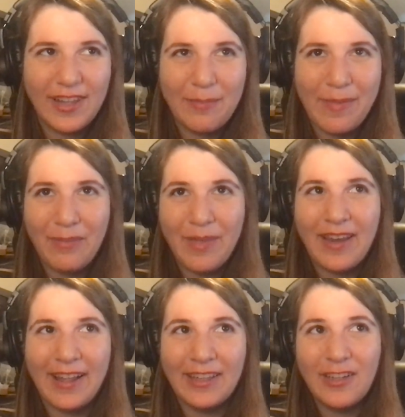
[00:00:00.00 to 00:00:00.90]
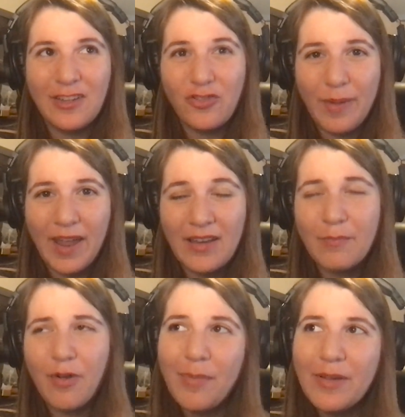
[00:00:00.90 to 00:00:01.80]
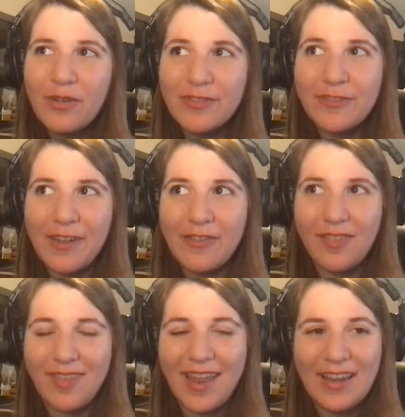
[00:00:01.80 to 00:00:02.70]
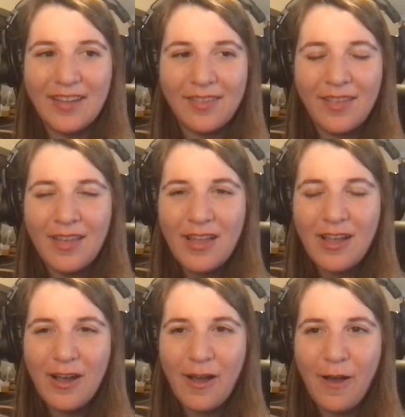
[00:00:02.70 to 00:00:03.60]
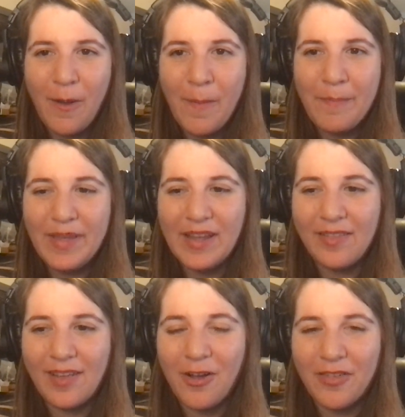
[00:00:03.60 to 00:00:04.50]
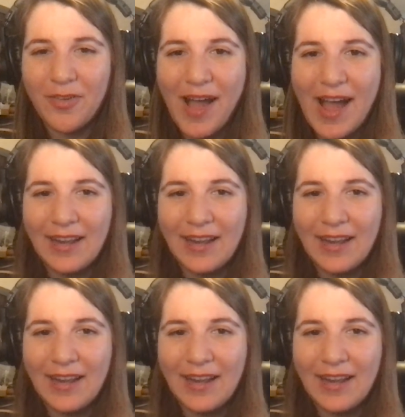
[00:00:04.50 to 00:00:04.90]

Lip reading: like a man-made island in Japan, and probably one of our favorite stays. Because they also had...